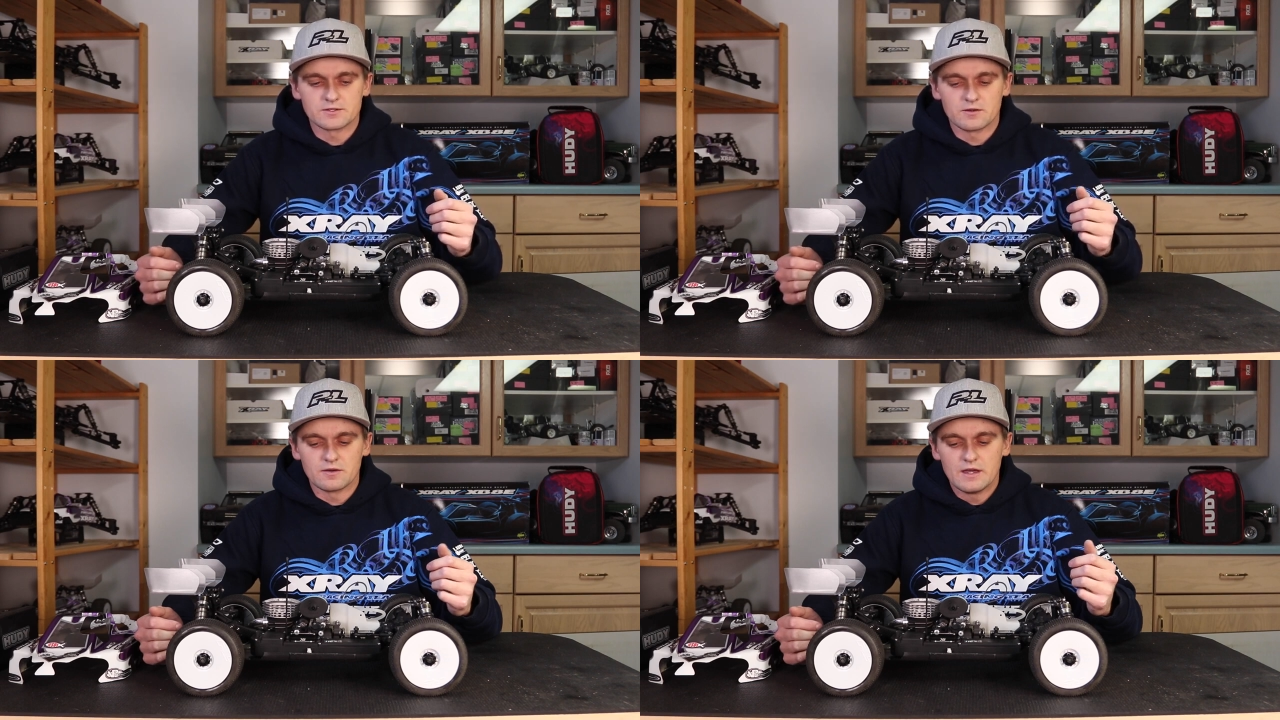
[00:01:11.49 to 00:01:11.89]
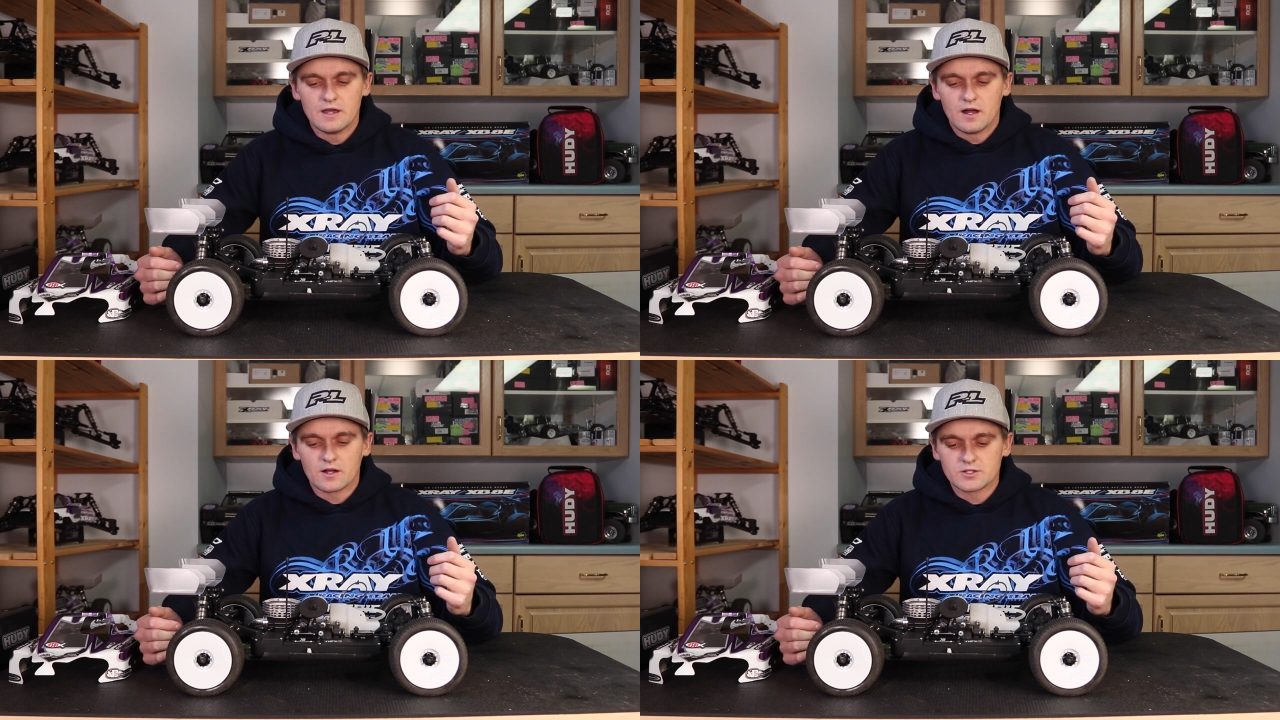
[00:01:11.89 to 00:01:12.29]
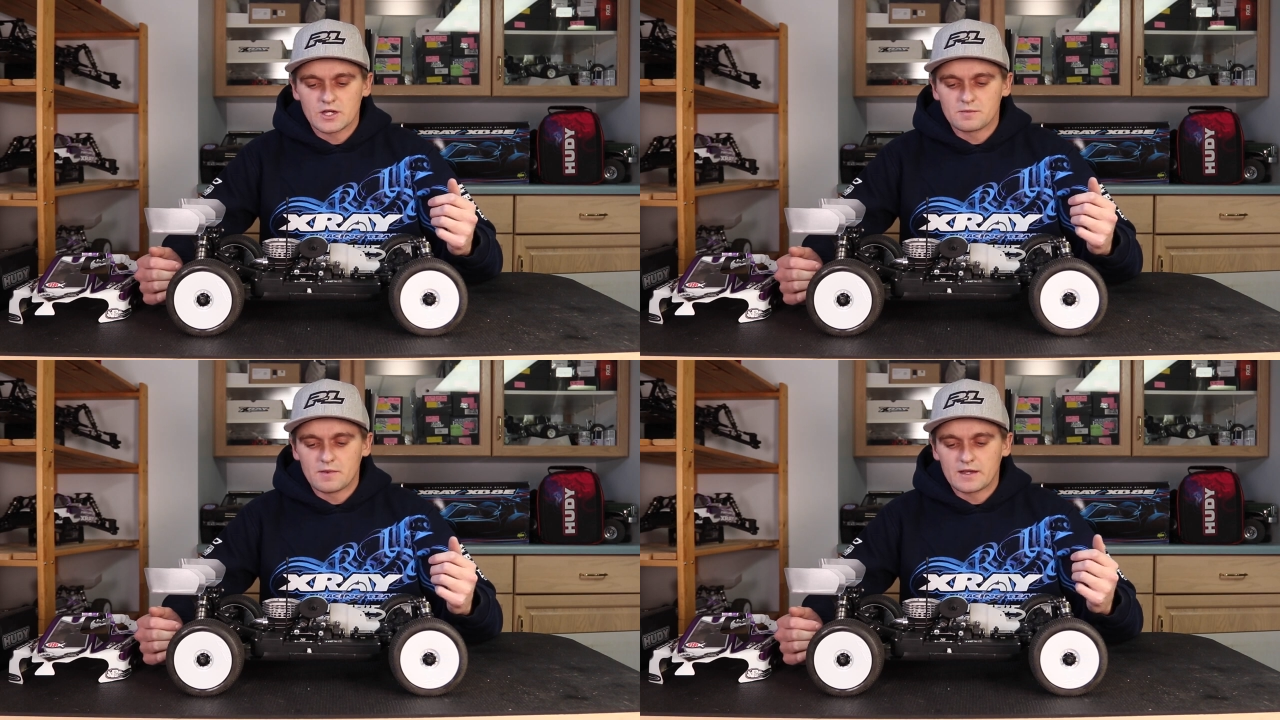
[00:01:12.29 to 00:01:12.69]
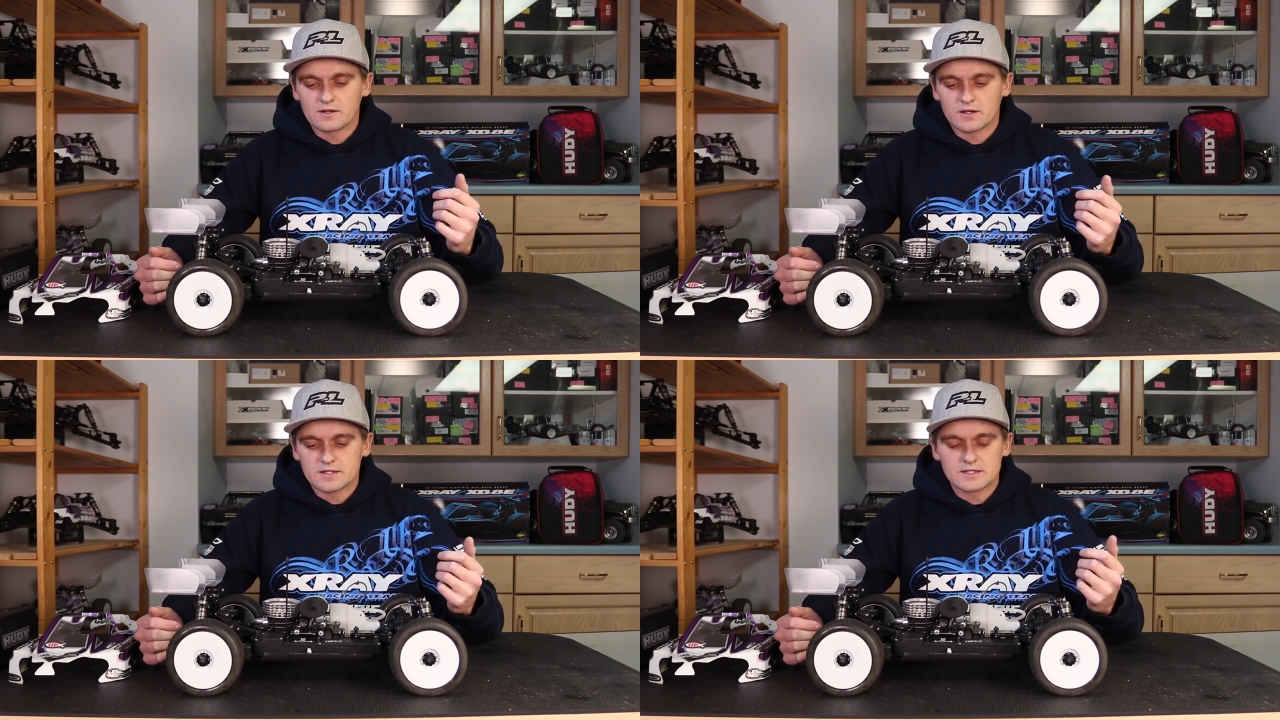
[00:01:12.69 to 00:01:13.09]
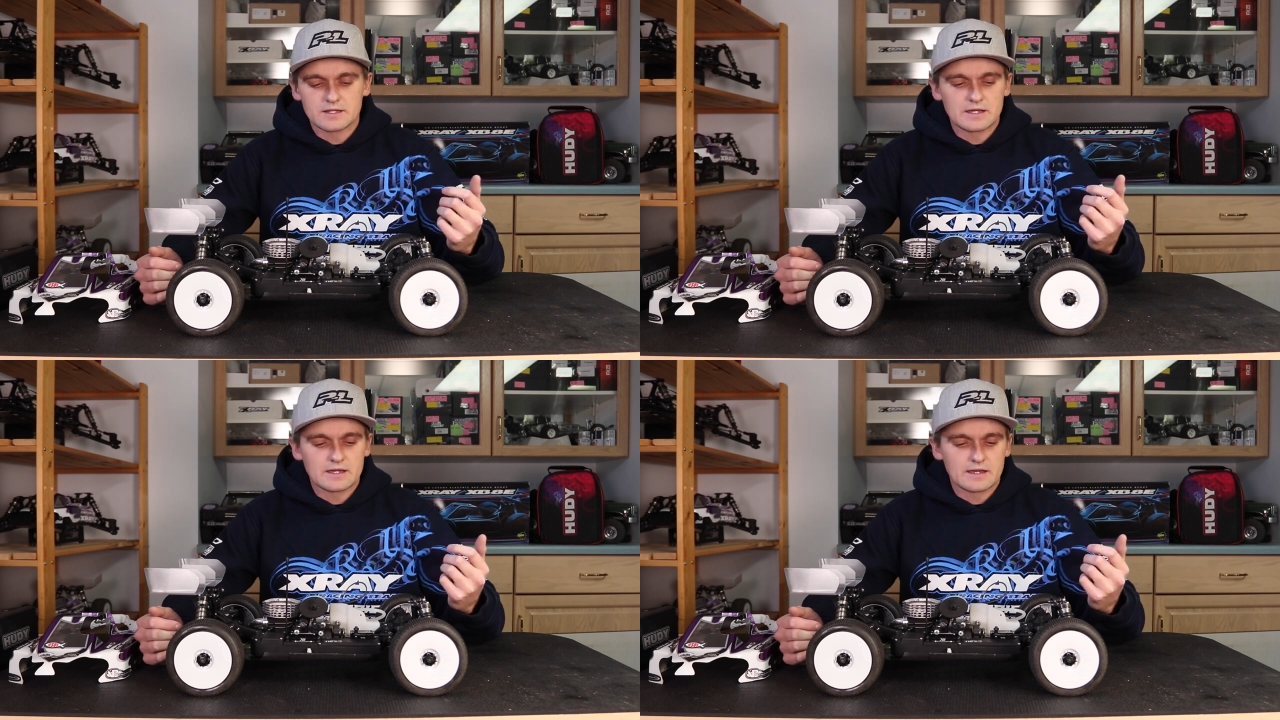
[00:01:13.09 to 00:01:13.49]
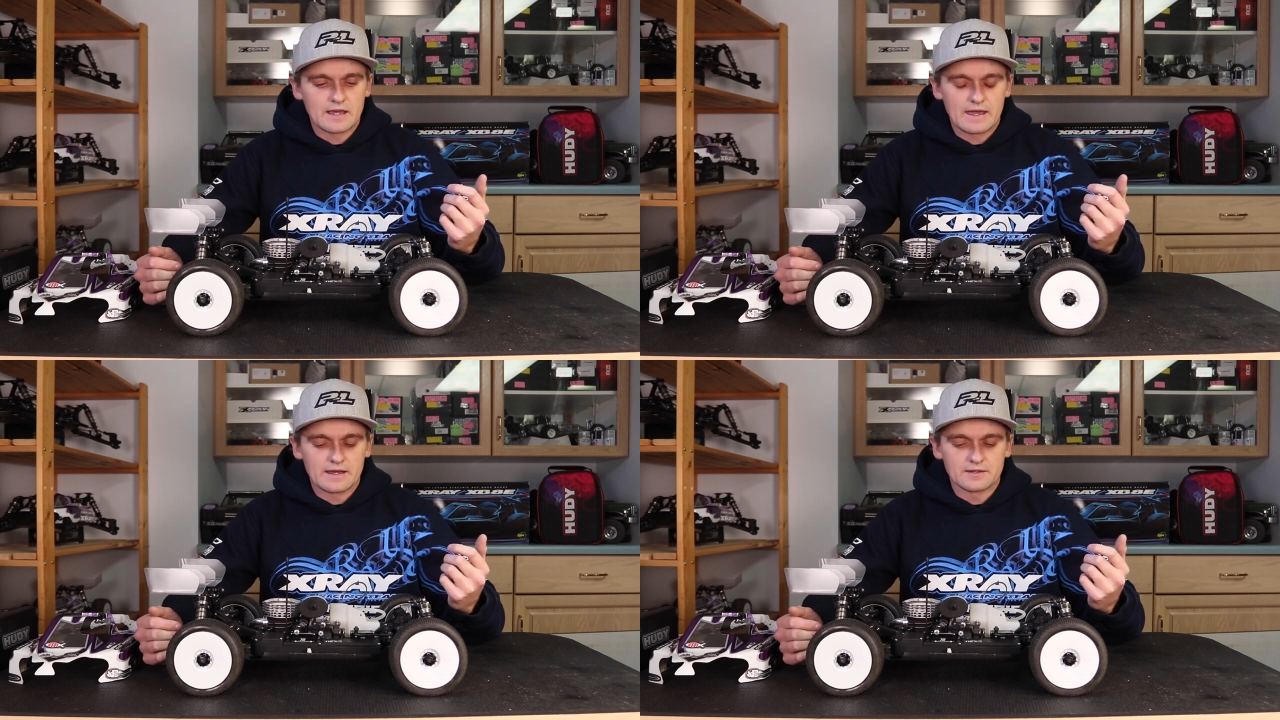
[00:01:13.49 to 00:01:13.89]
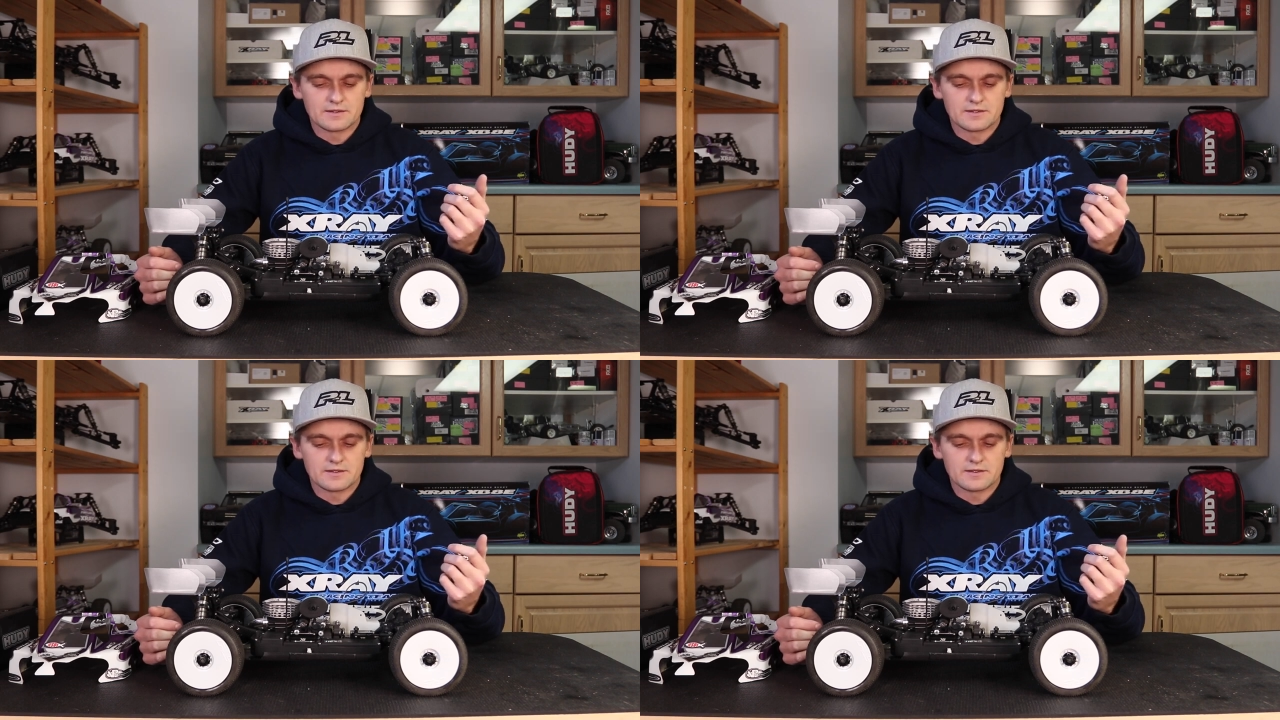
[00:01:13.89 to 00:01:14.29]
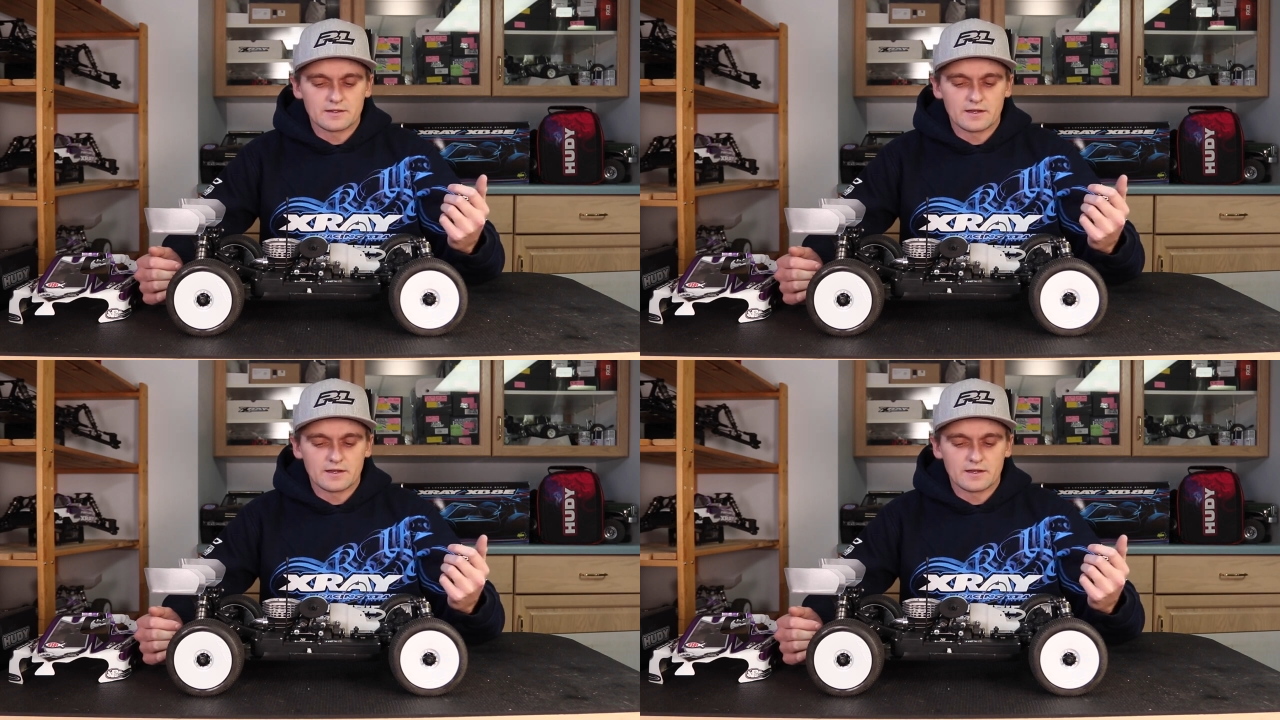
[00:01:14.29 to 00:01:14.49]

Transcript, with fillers: So I'll check mine constantly, and